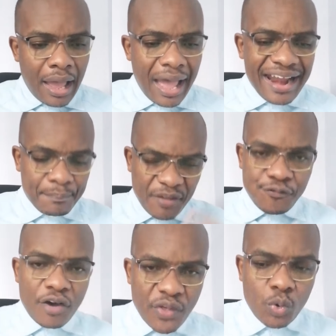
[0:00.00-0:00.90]
And
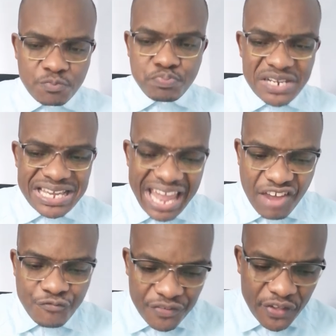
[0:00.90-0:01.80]
before they would bring
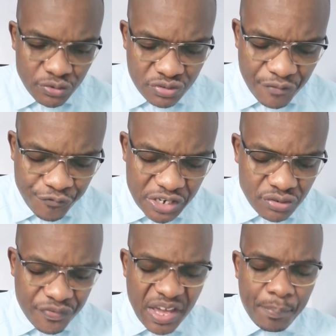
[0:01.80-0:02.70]
everything to the feet
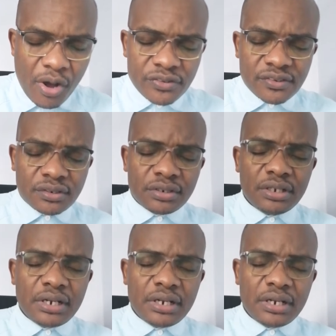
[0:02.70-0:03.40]
of the apostle,